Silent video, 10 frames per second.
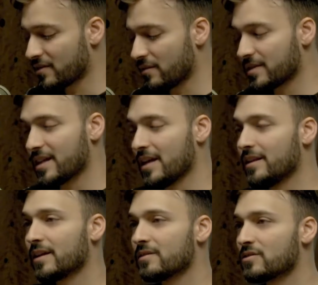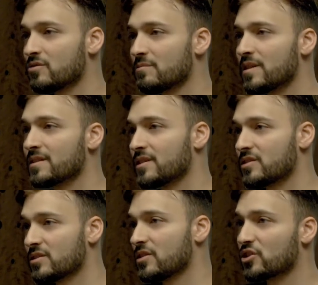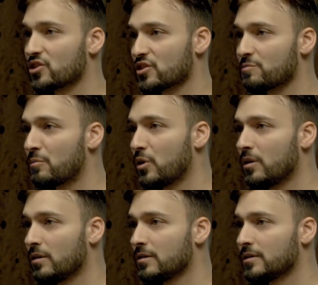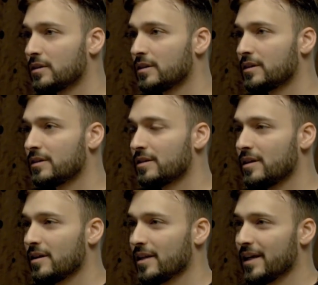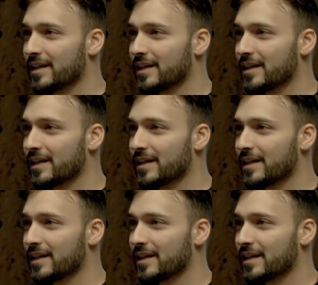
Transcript: though, is that they consume things at such small, like